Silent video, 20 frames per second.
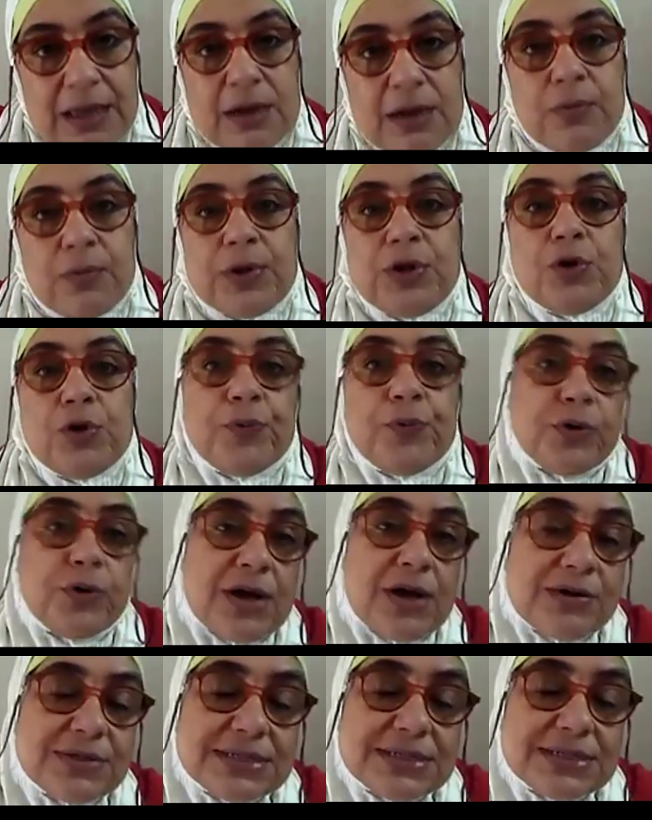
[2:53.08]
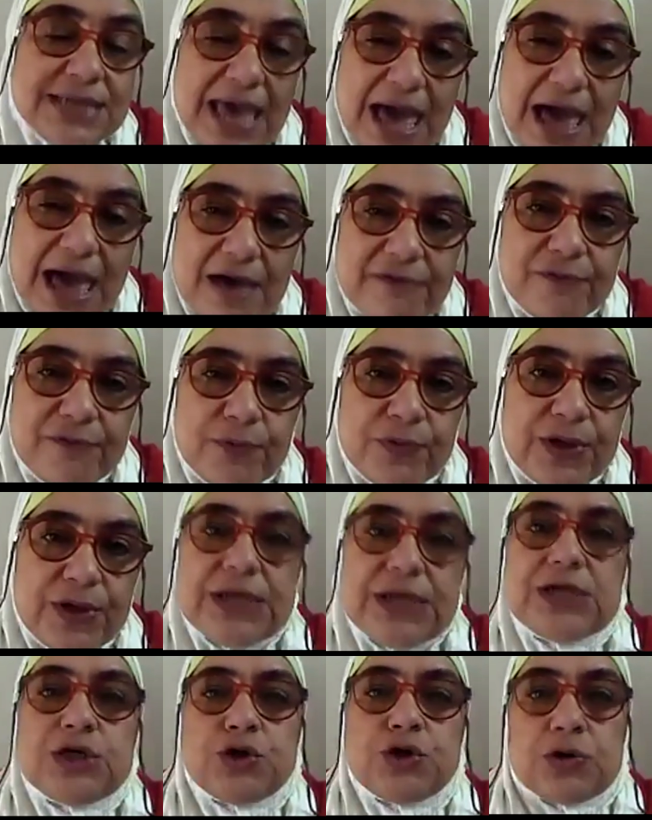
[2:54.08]
when you pronounce calf with
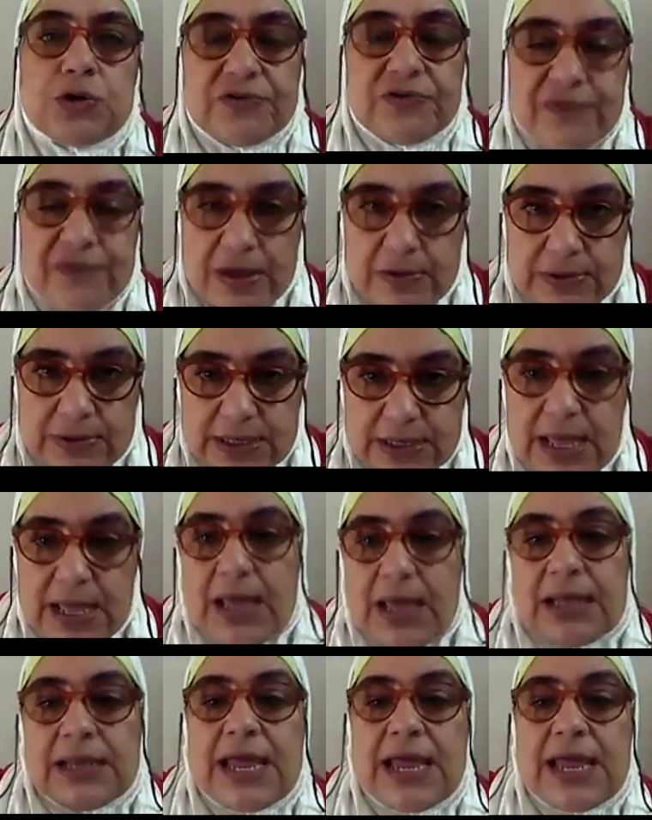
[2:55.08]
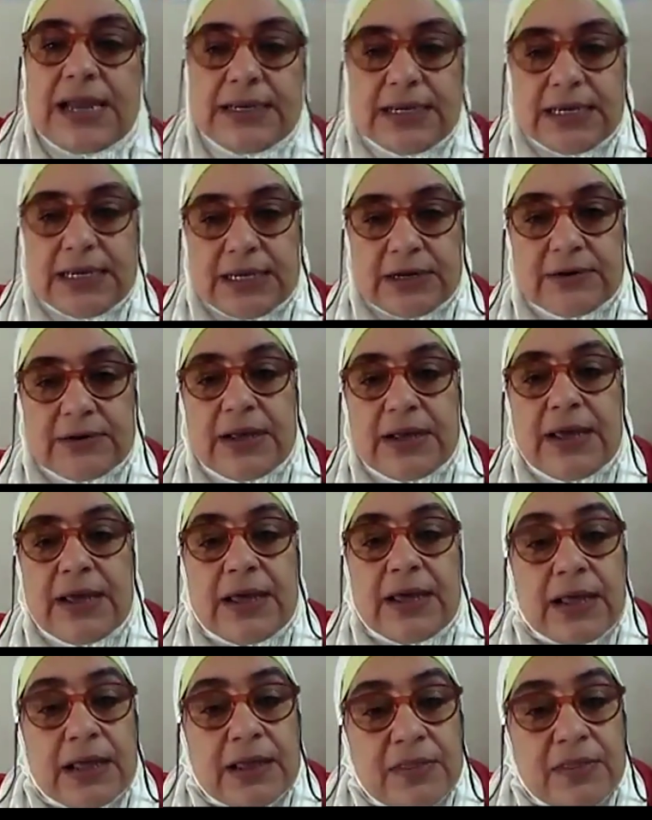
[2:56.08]
any short vowel. Like here,
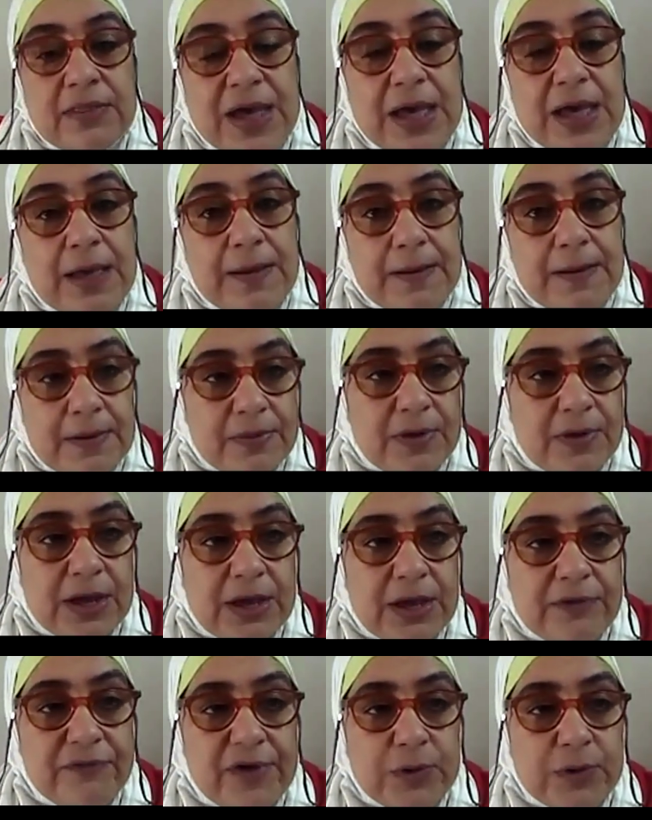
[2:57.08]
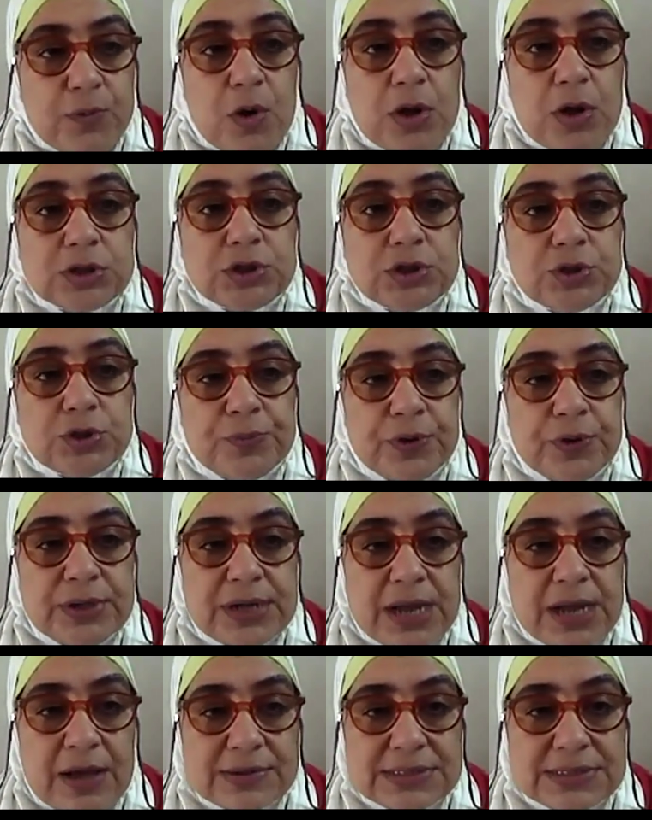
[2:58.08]
that if I want to
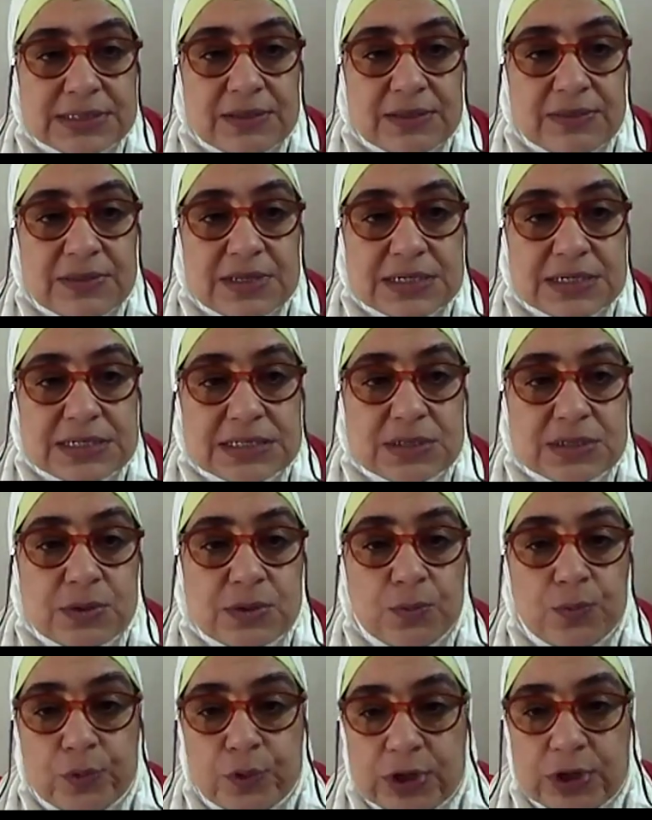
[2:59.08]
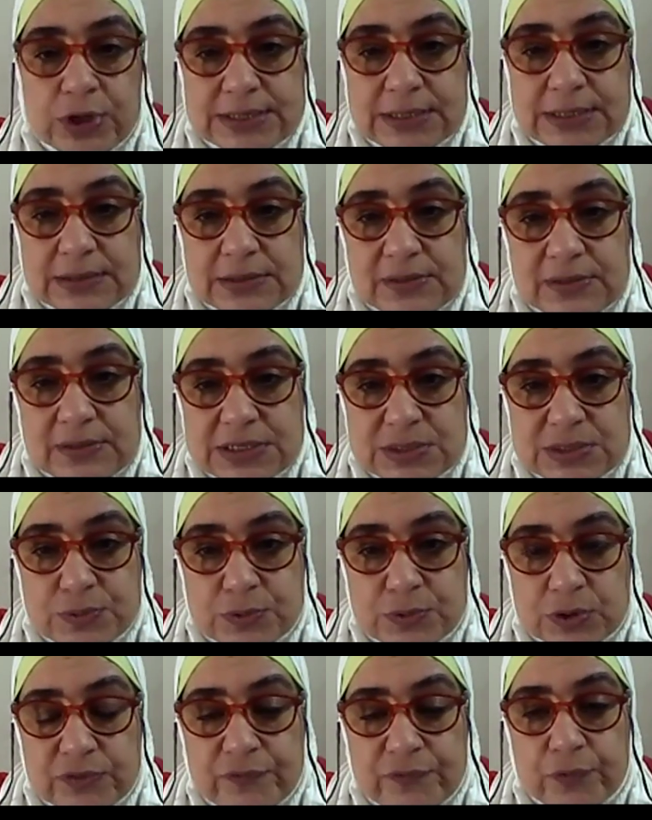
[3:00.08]
pronounce this word
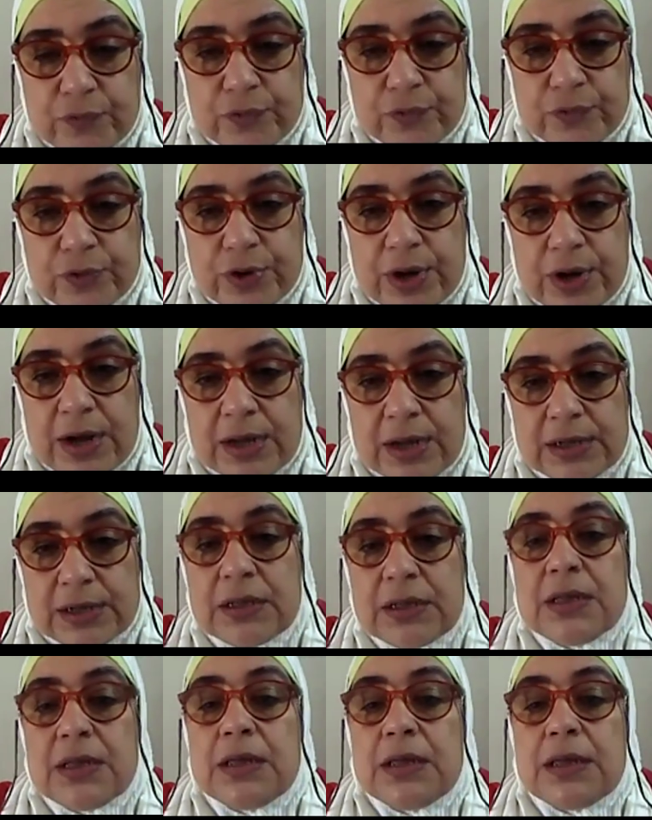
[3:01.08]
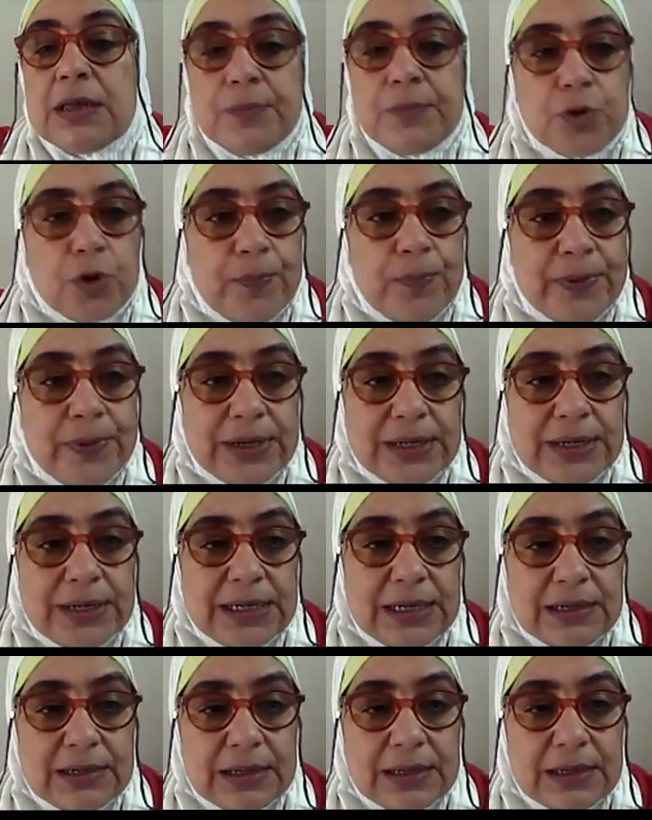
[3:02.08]
Quran
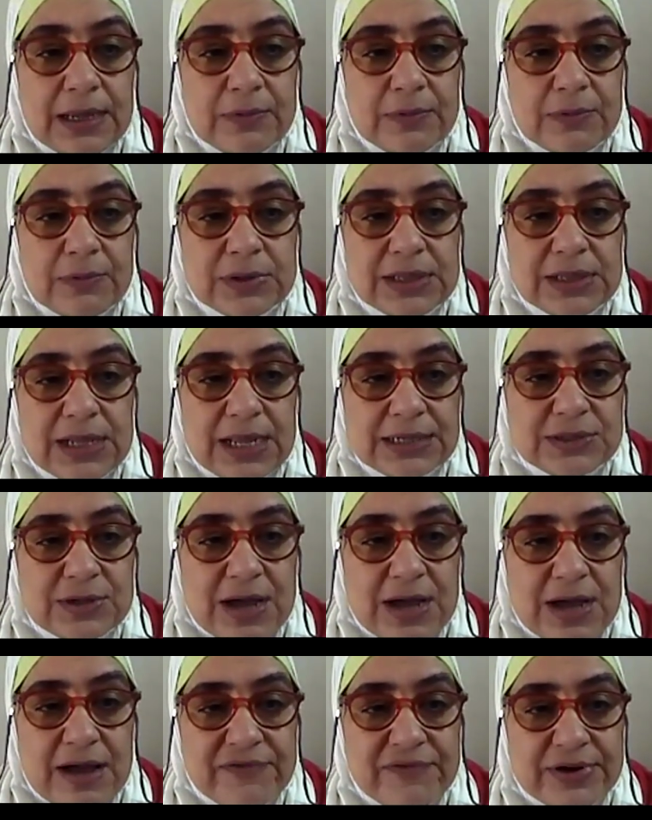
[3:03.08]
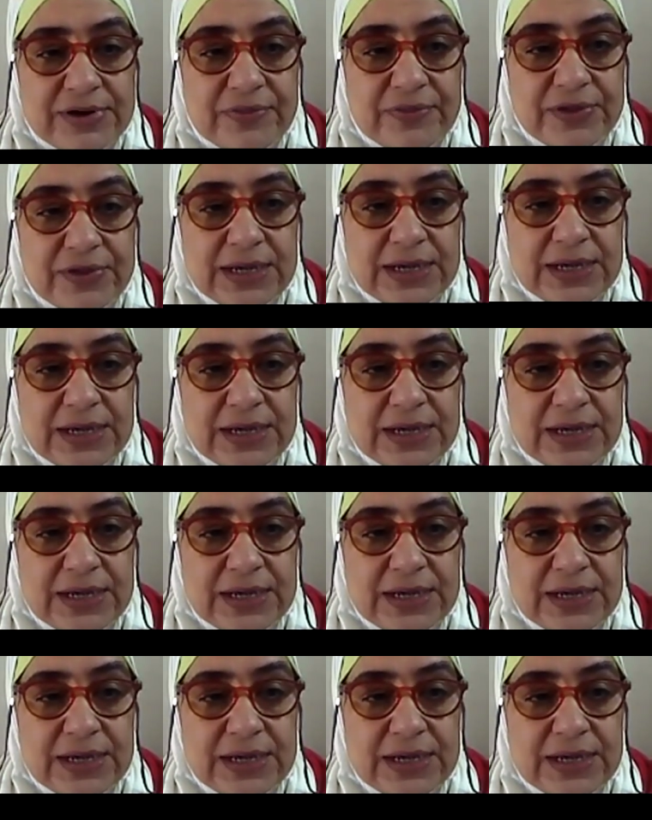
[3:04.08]
properly, I would like to have another